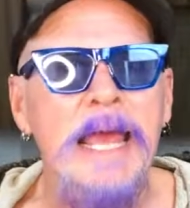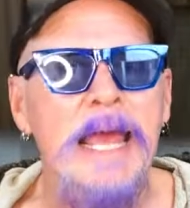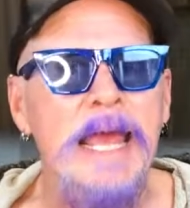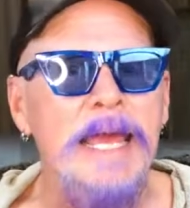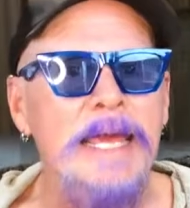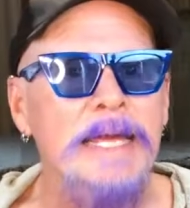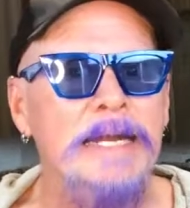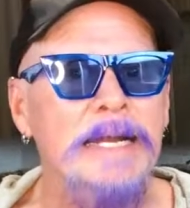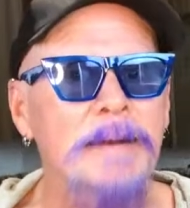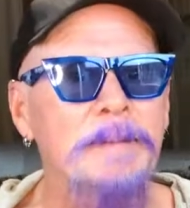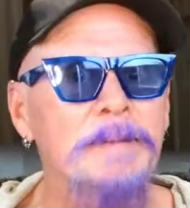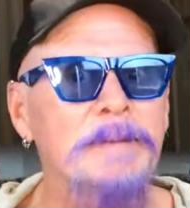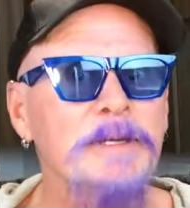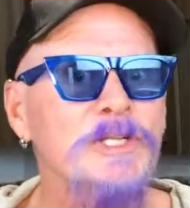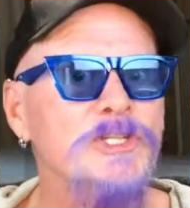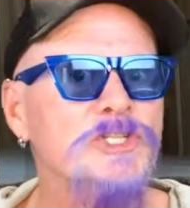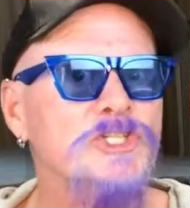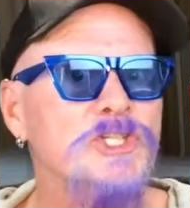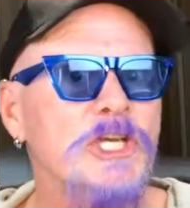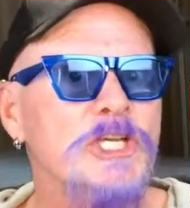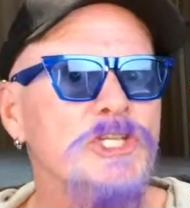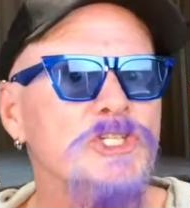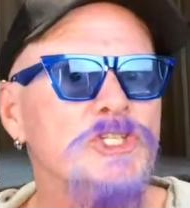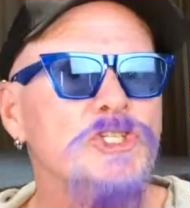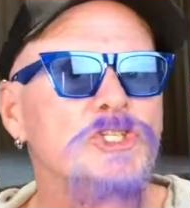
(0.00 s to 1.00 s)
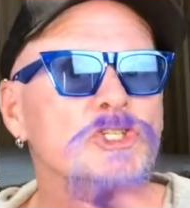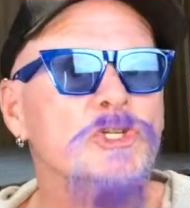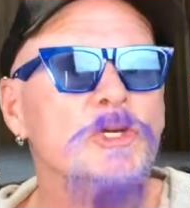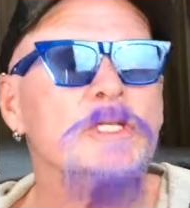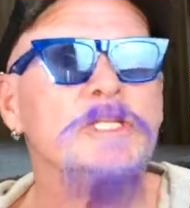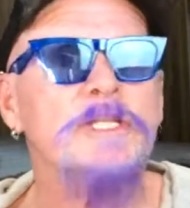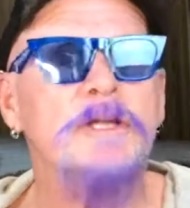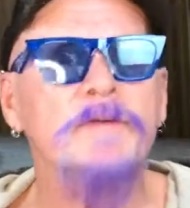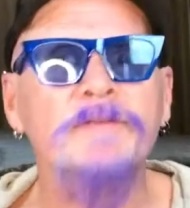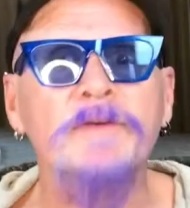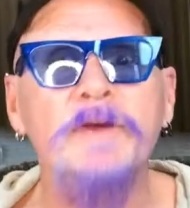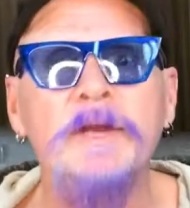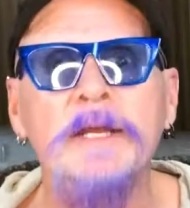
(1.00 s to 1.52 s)
and I'm going to change it to a
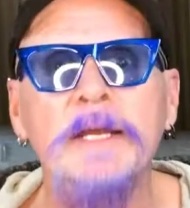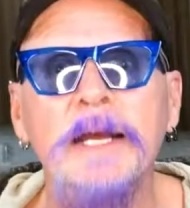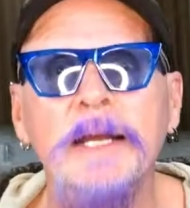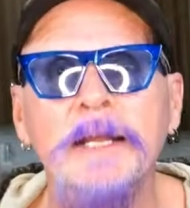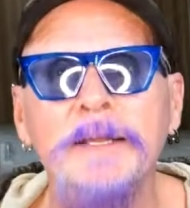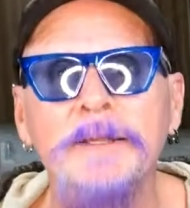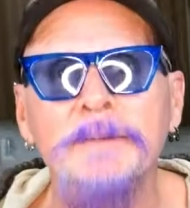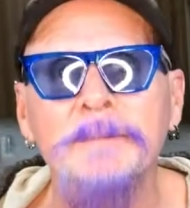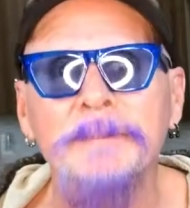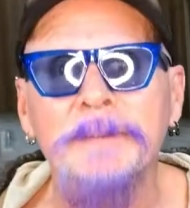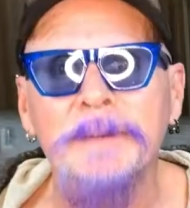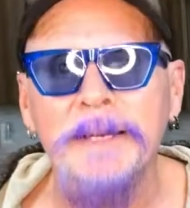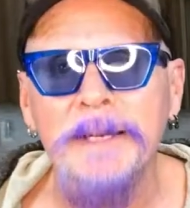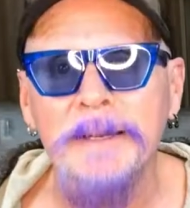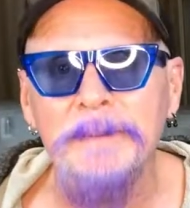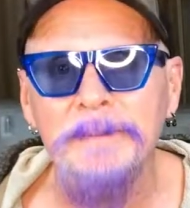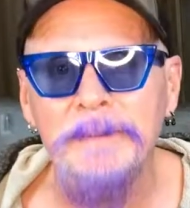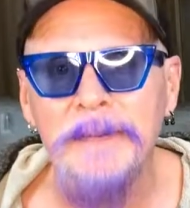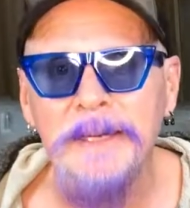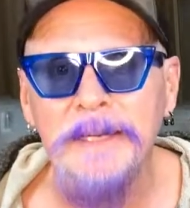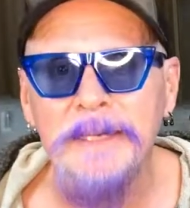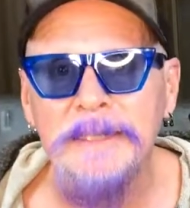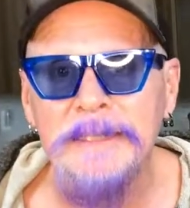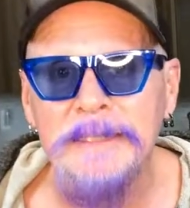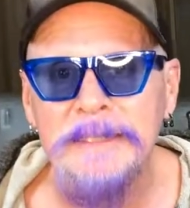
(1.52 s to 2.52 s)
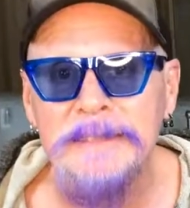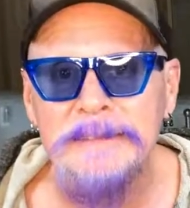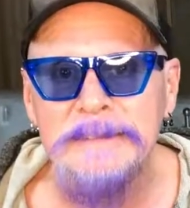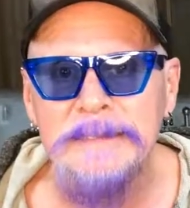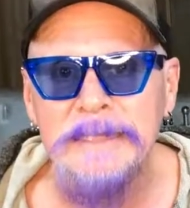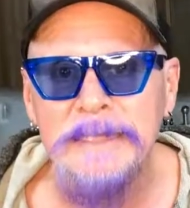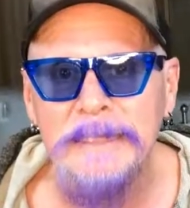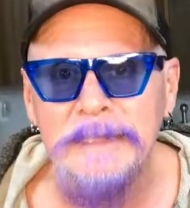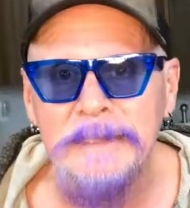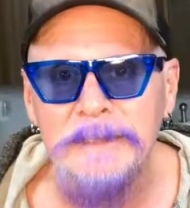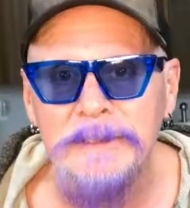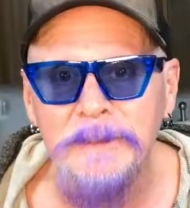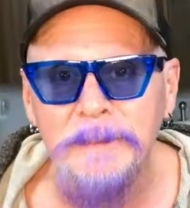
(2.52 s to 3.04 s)
different color, but I'm not going to
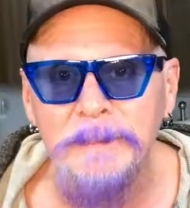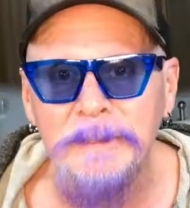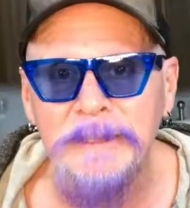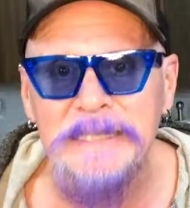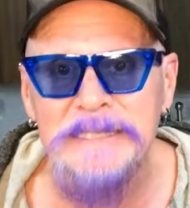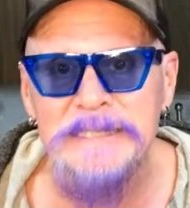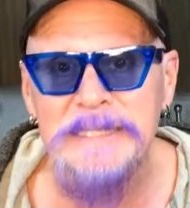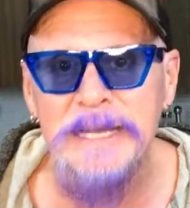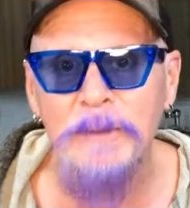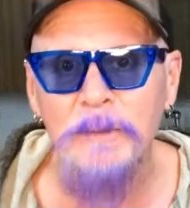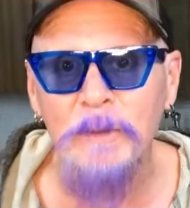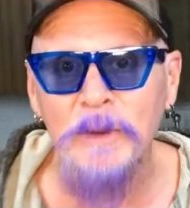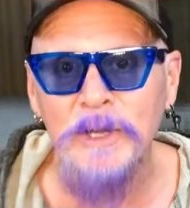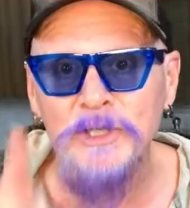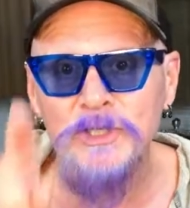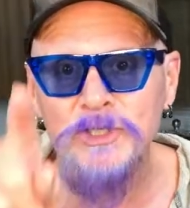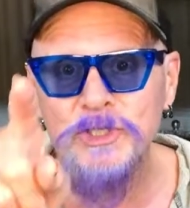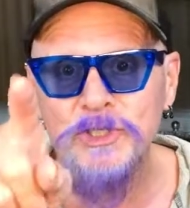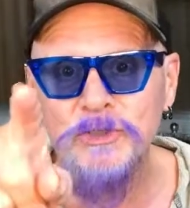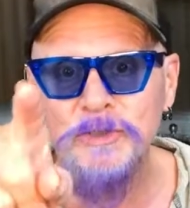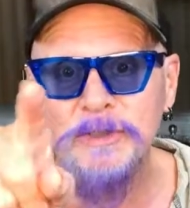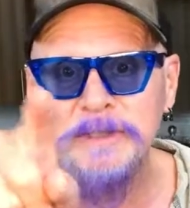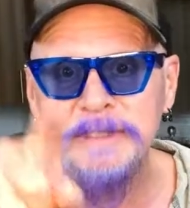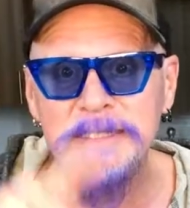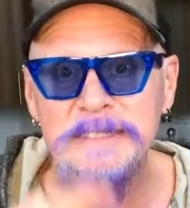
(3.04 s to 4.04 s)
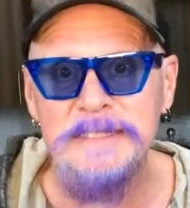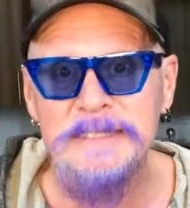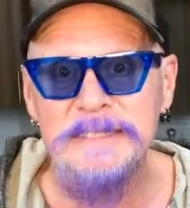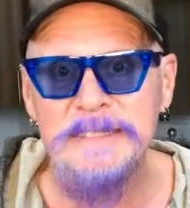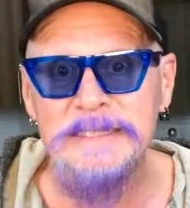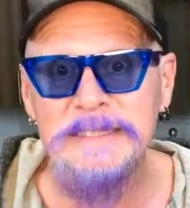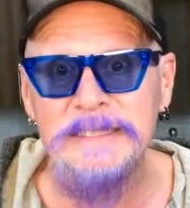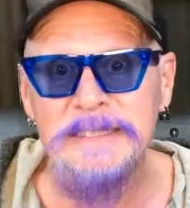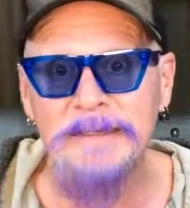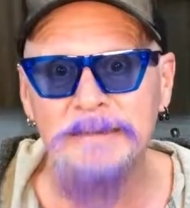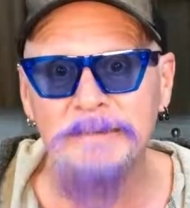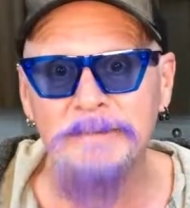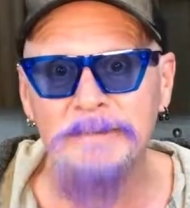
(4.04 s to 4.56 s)
tell you because I want you to
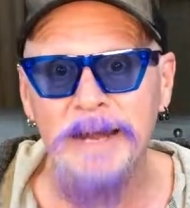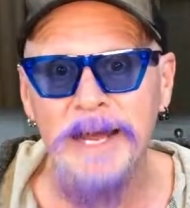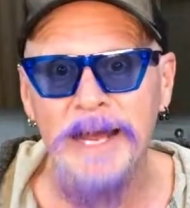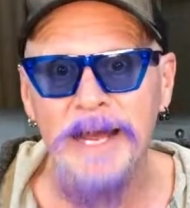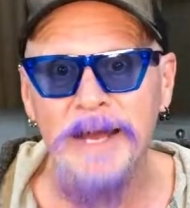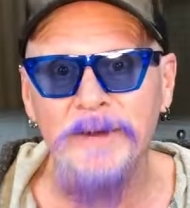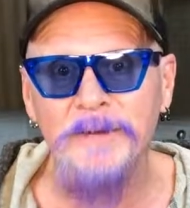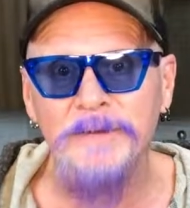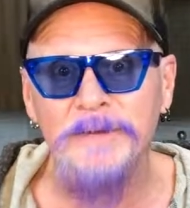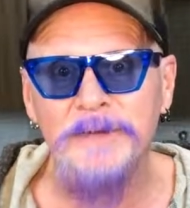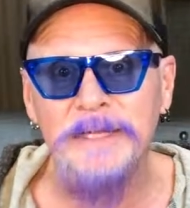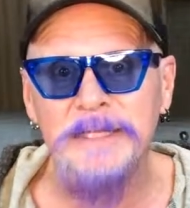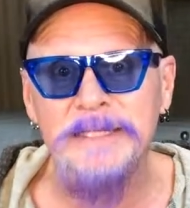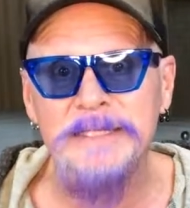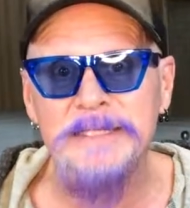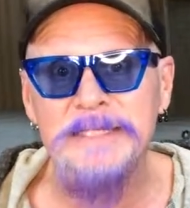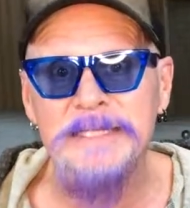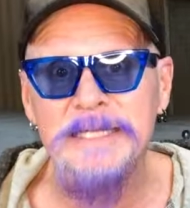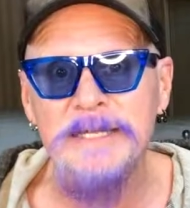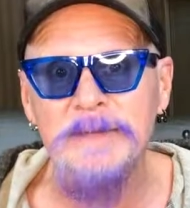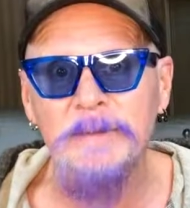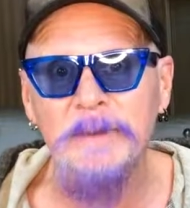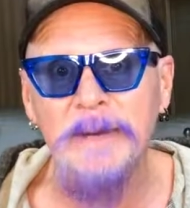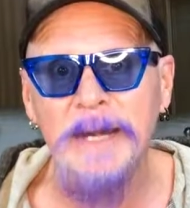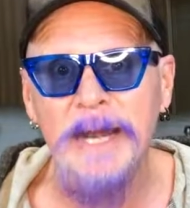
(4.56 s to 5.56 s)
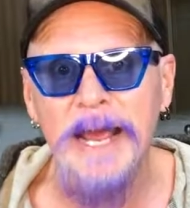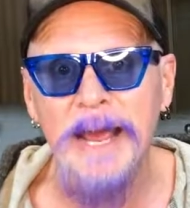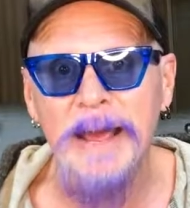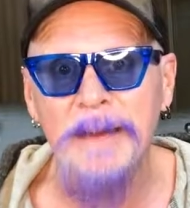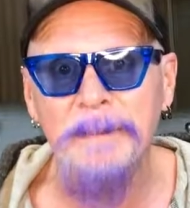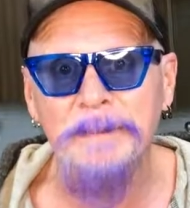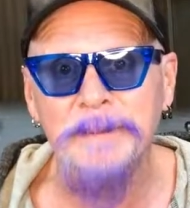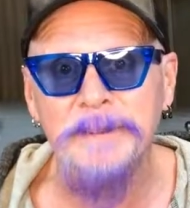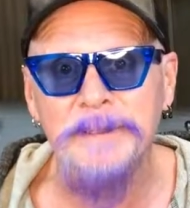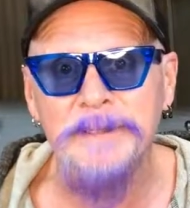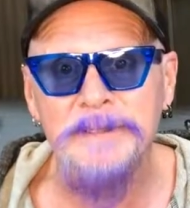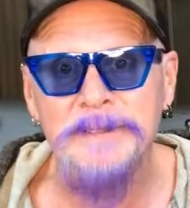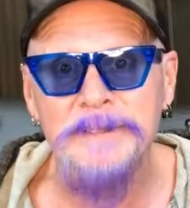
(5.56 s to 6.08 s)
stick around and see what
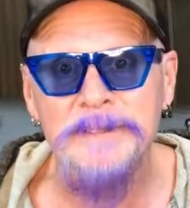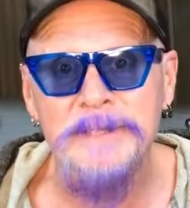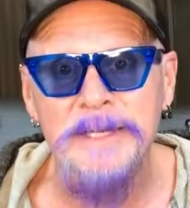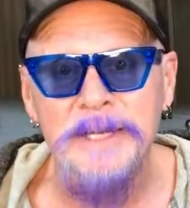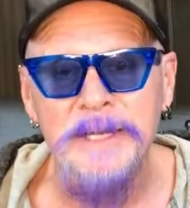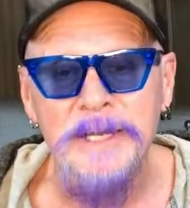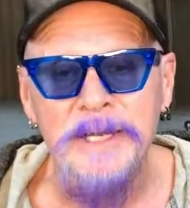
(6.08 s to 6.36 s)
happens.